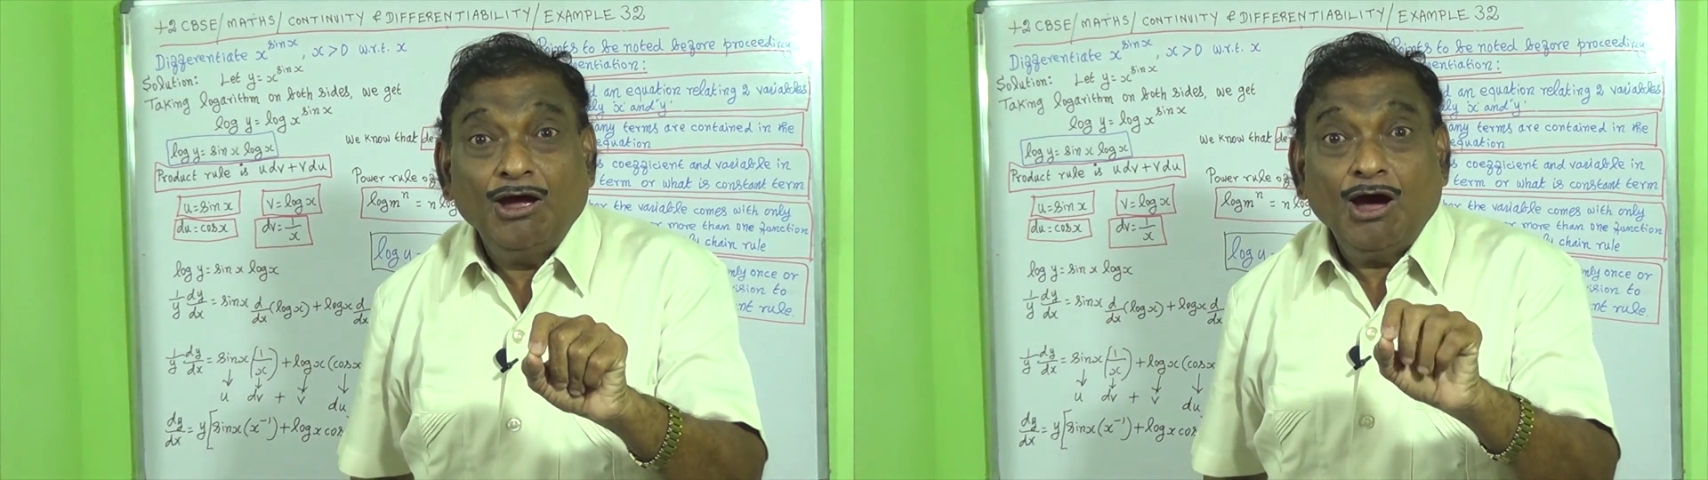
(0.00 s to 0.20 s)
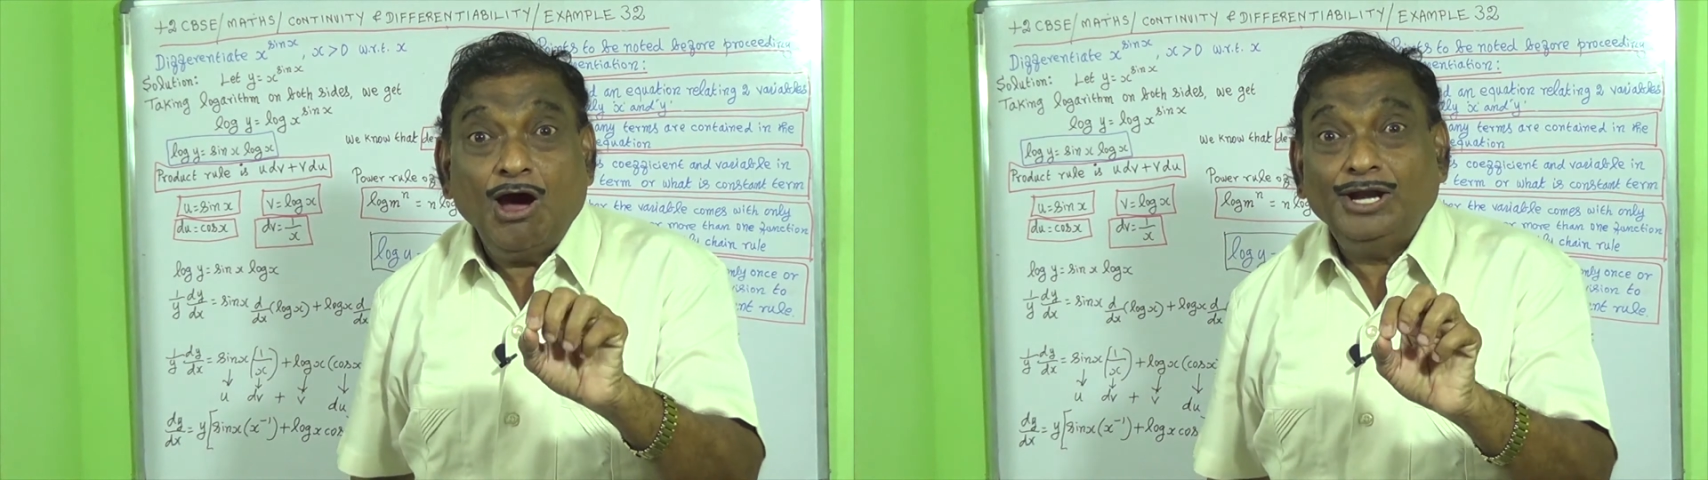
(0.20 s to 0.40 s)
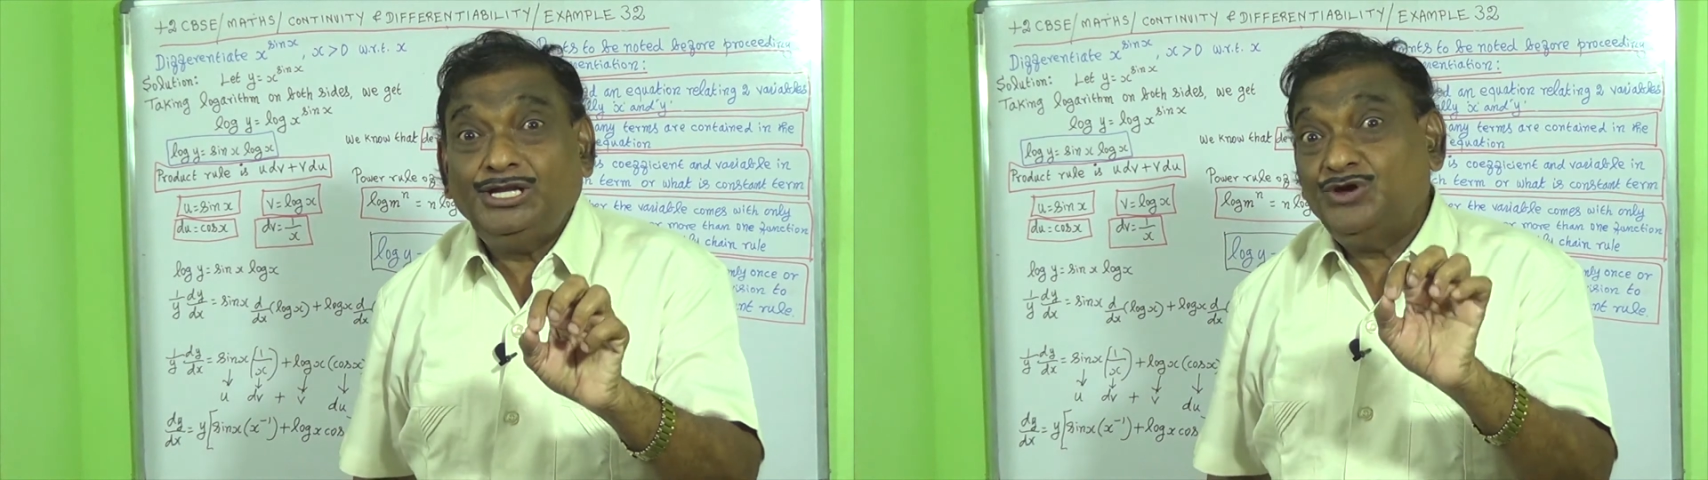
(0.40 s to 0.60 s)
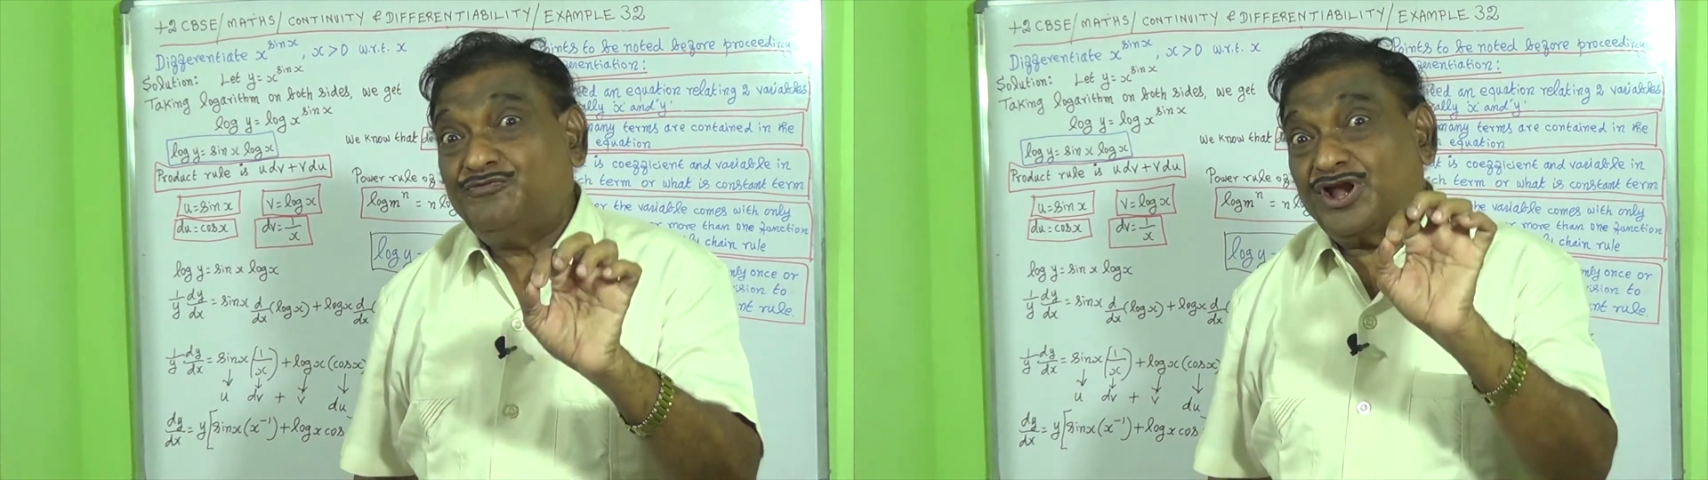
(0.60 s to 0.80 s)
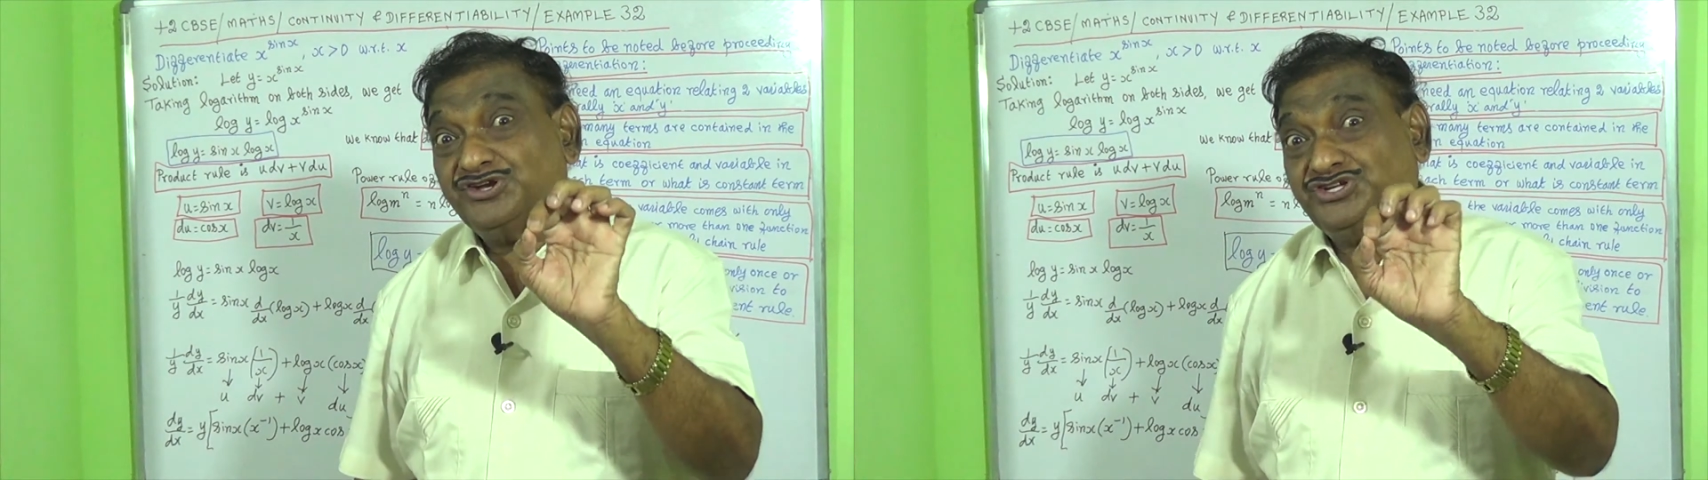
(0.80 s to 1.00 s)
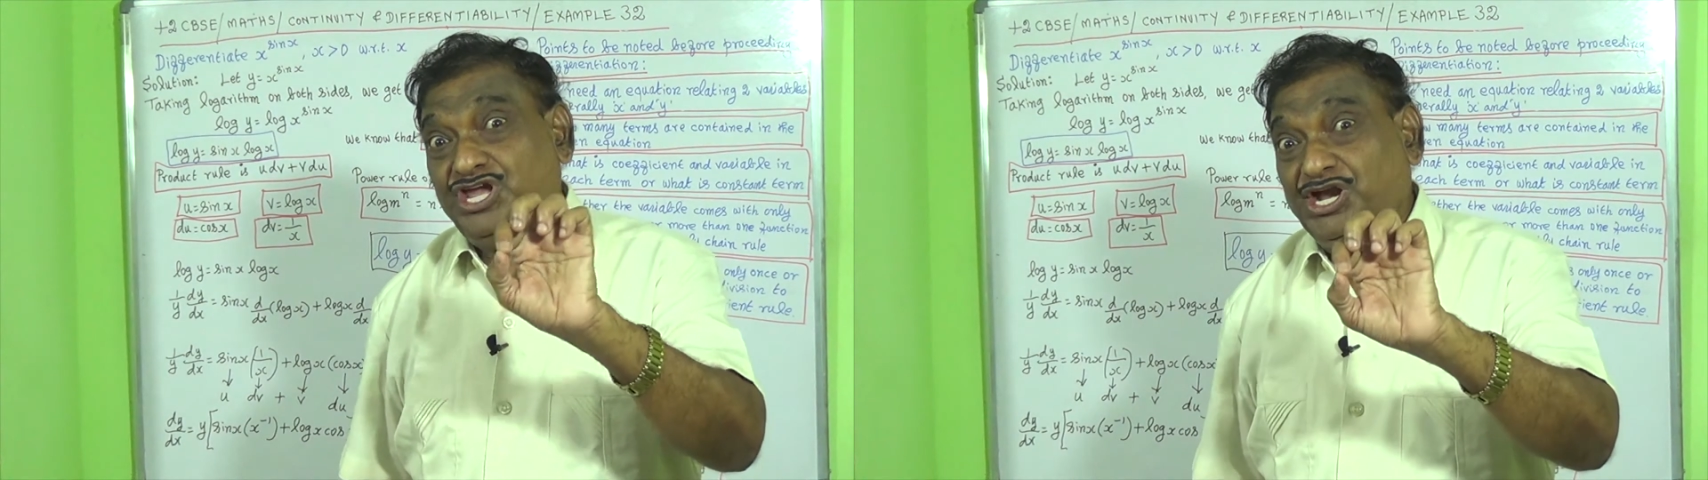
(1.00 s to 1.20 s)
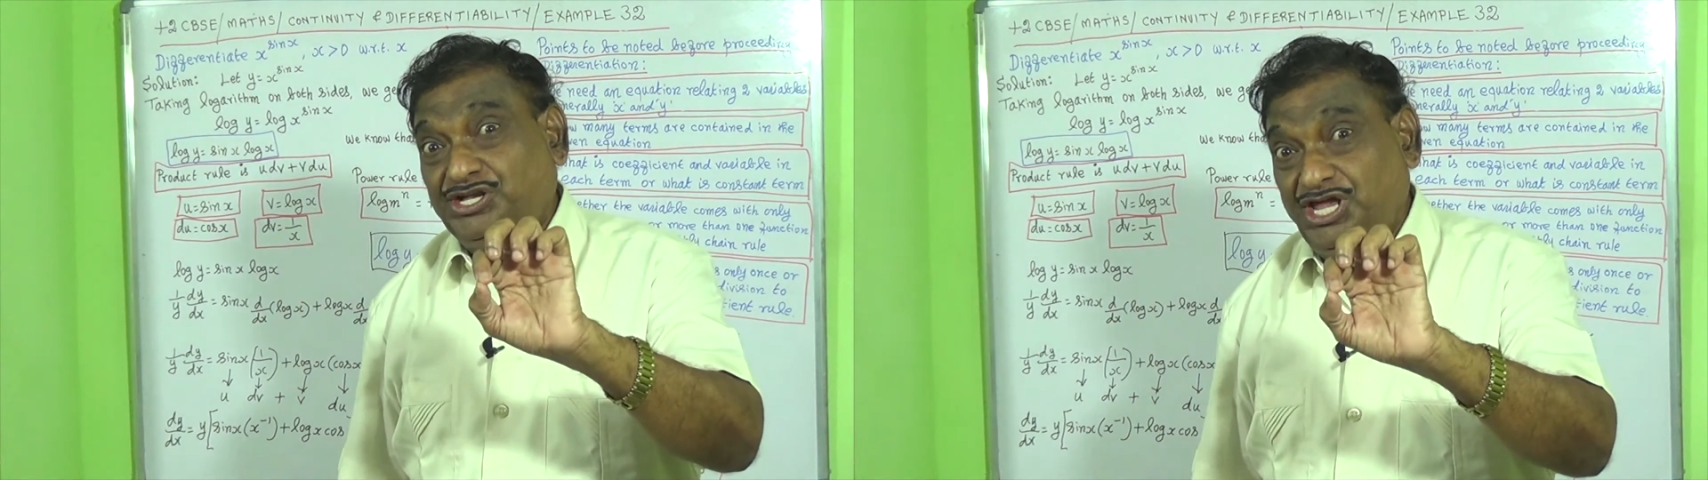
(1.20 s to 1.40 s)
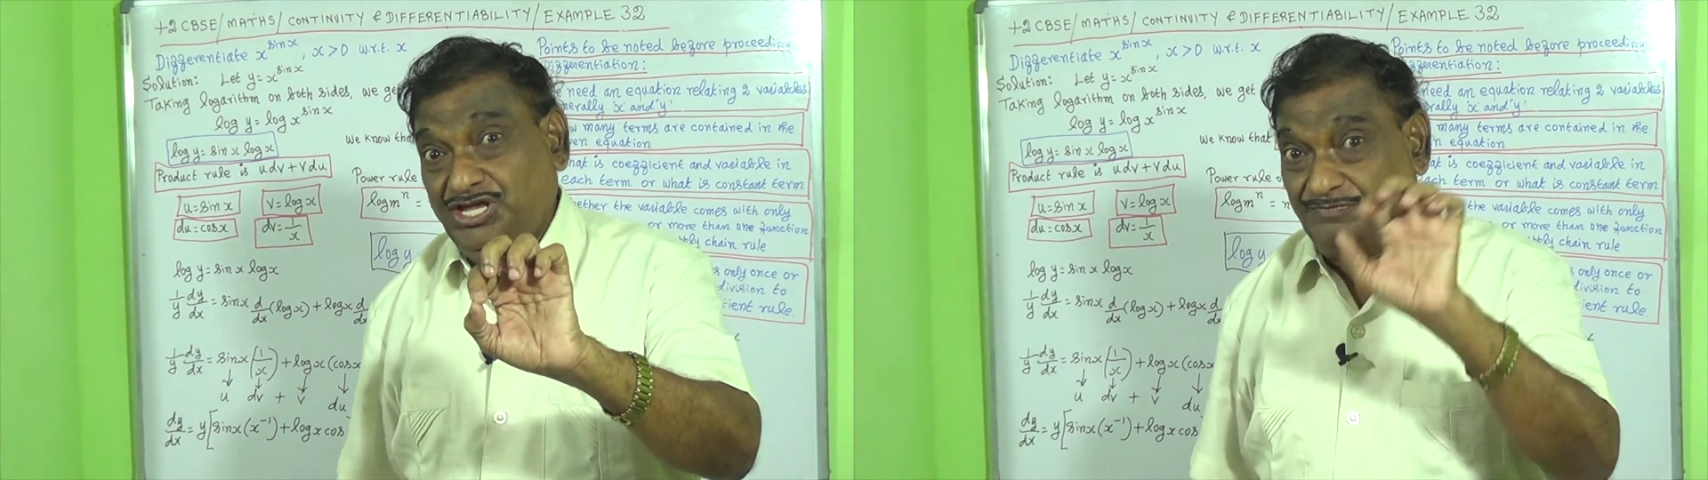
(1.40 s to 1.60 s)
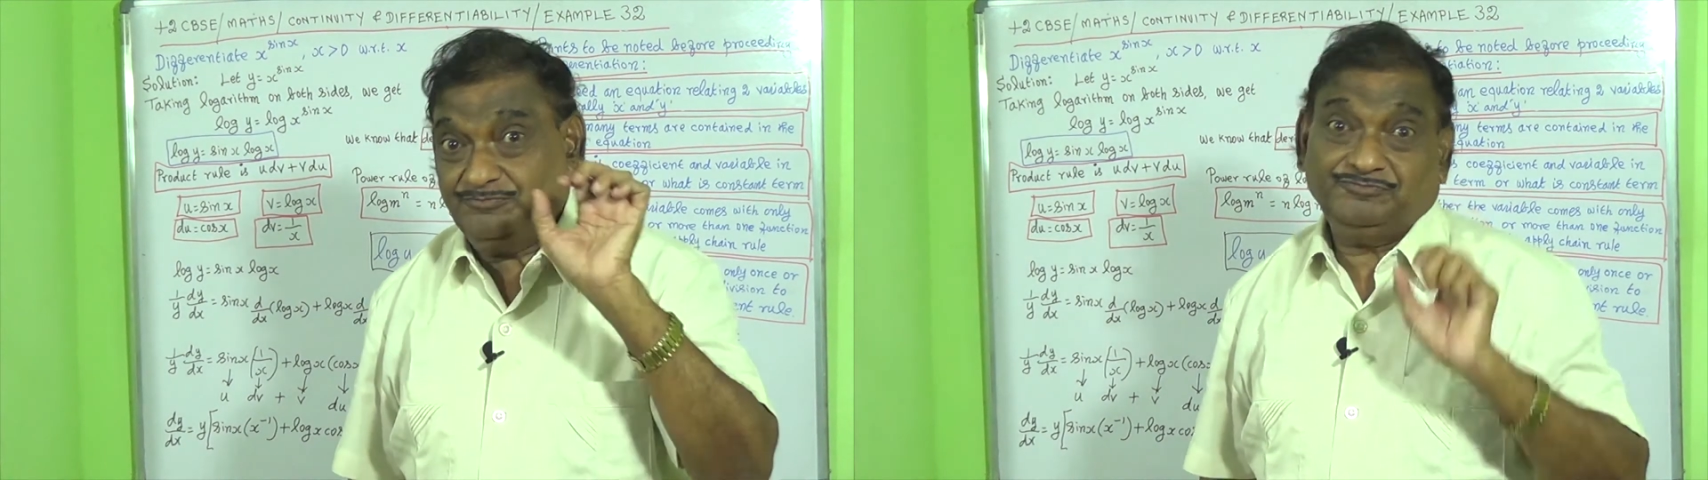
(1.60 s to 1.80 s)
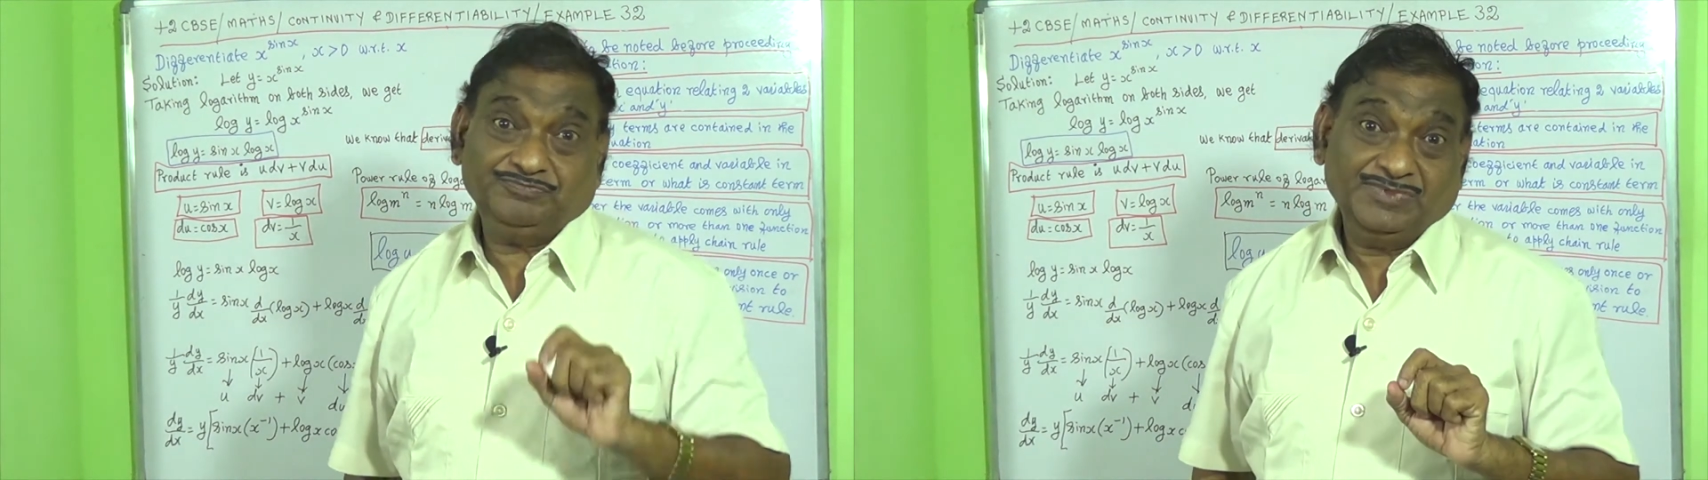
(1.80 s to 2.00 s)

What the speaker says: on differentiating.